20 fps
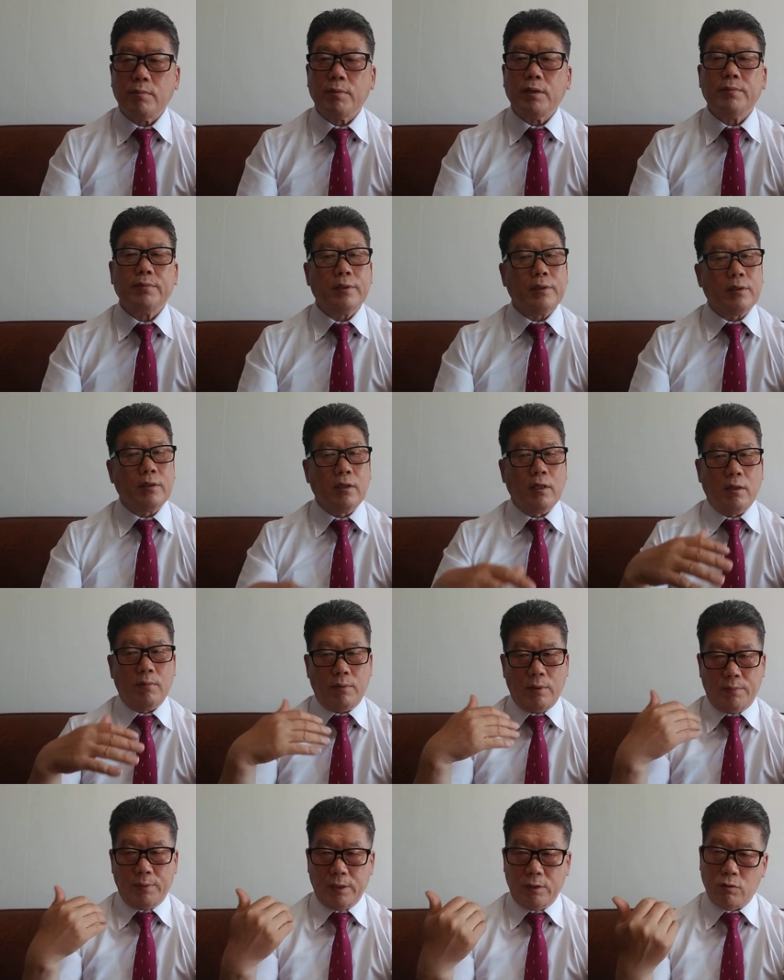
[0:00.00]
Maybe
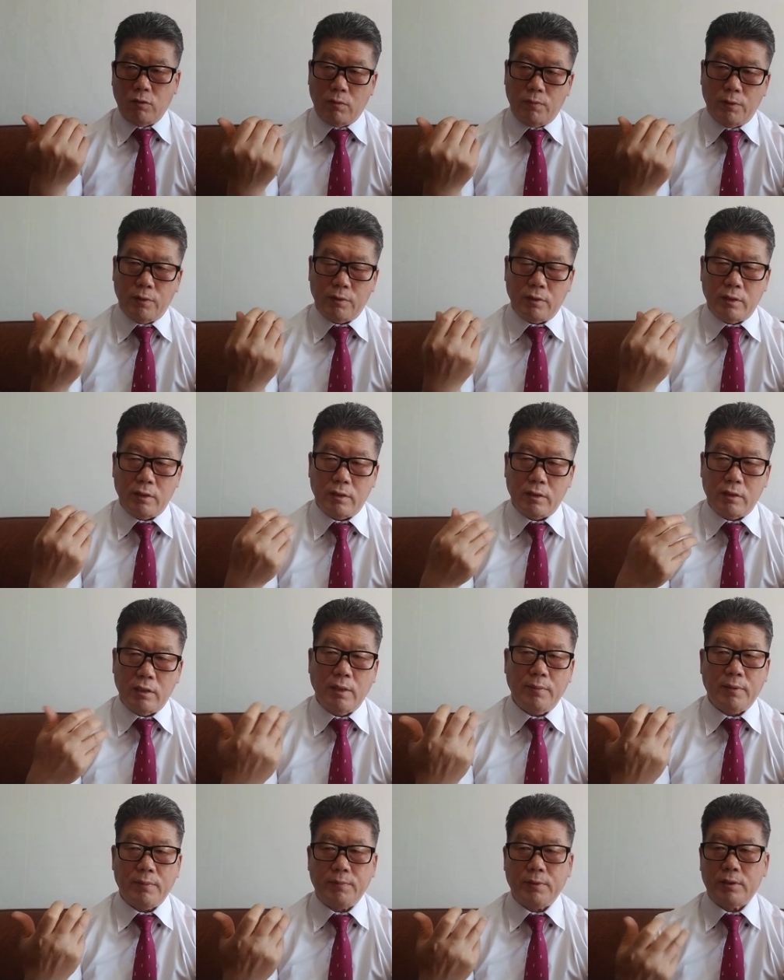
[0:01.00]
perpetual bond is
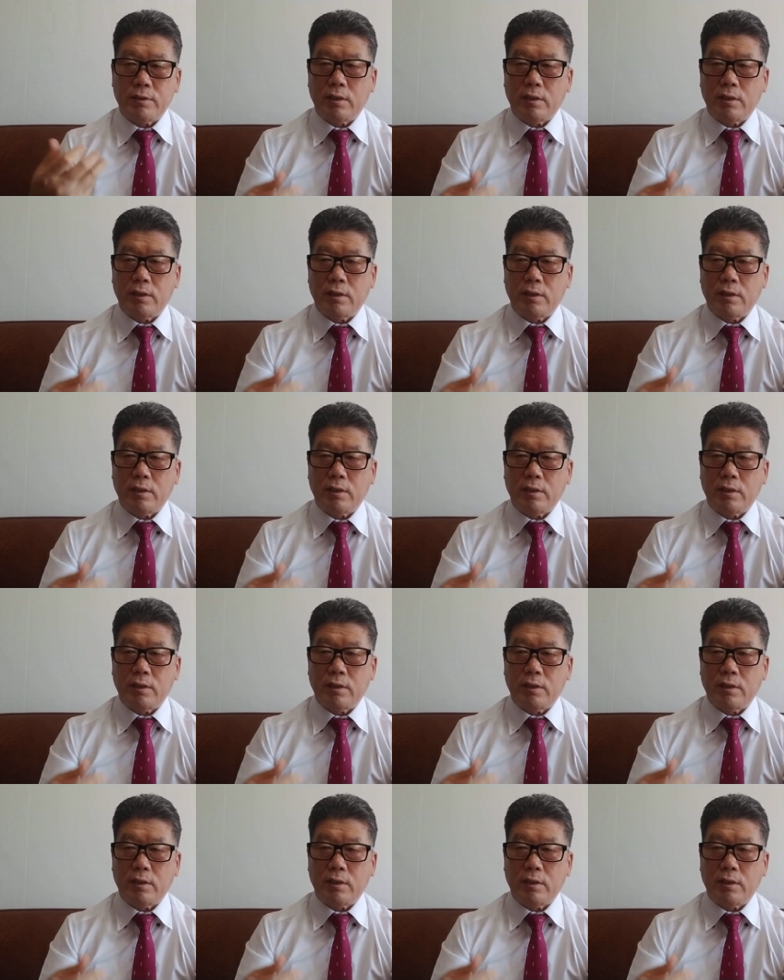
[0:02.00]
7%.